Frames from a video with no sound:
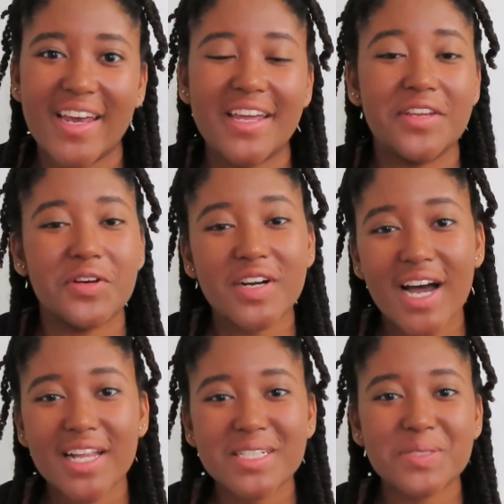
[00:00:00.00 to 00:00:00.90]
in your
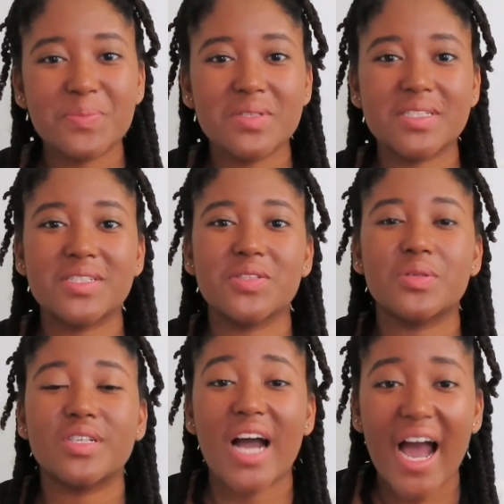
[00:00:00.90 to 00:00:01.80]
college
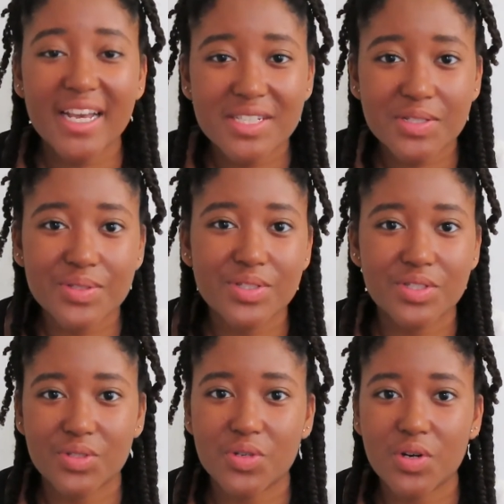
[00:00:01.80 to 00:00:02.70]
bookstore, high school
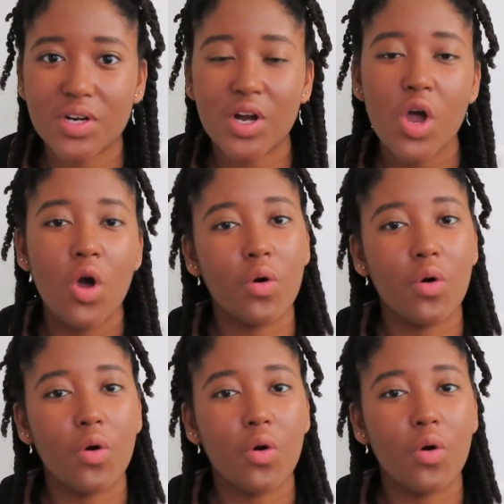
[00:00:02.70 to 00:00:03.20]
store,